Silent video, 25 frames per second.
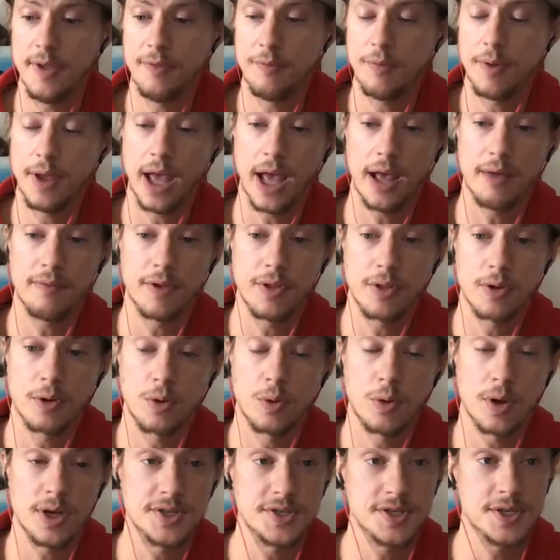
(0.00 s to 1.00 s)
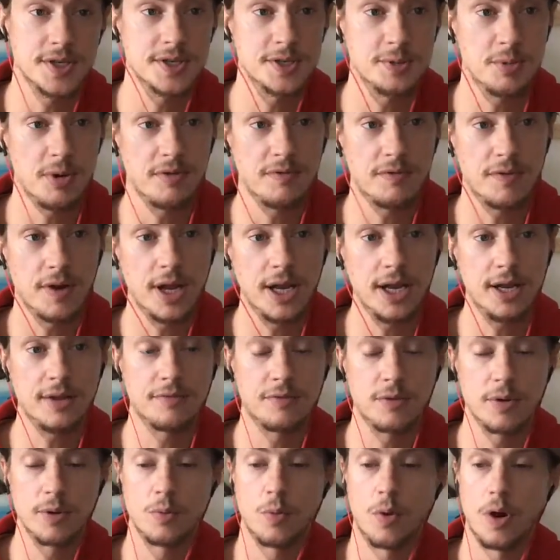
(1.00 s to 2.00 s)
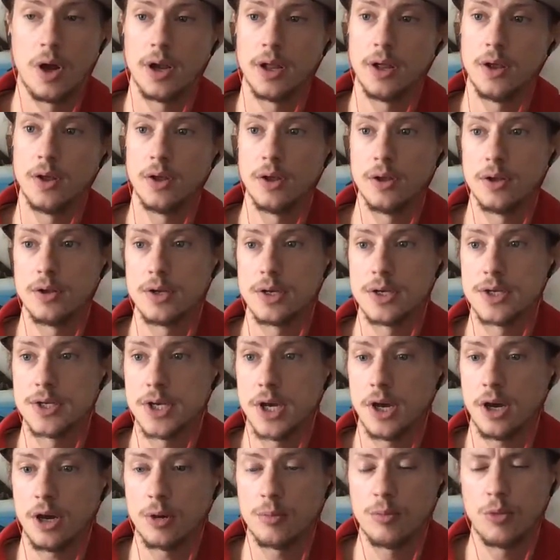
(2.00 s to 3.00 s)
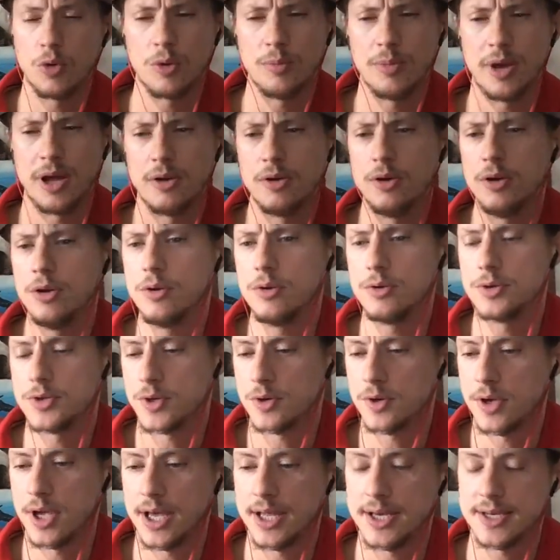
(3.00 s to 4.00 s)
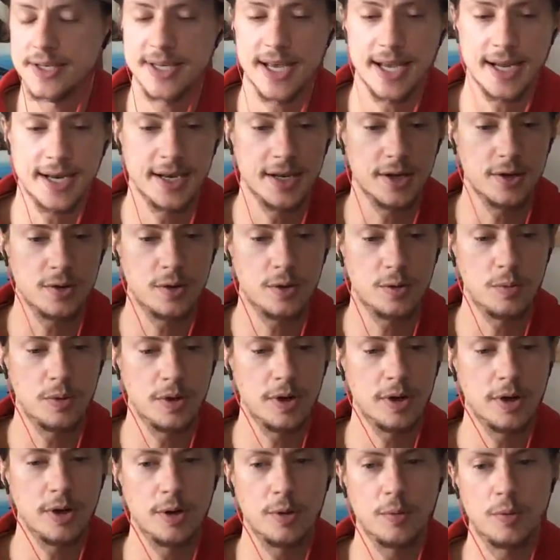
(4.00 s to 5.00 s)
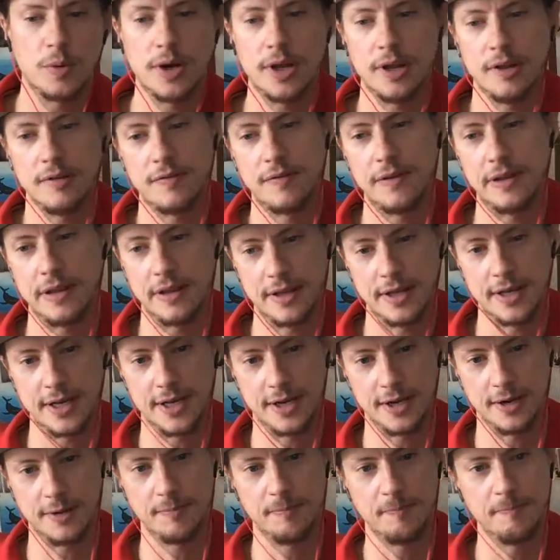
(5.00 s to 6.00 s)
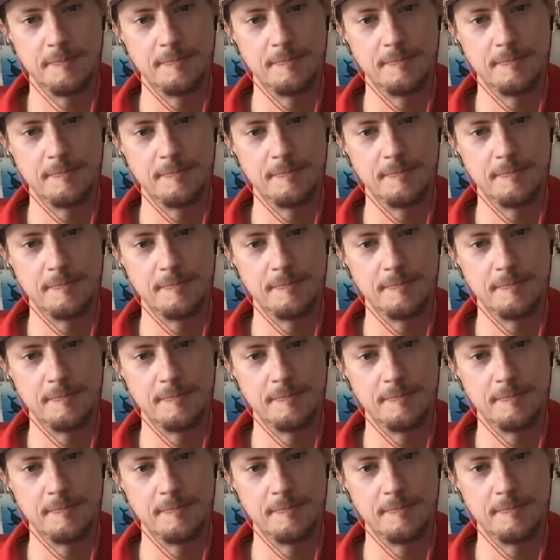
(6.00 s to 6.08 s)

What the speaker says: have other questions, my friend. If we want to talk more about news or get technical, what are you feeling here?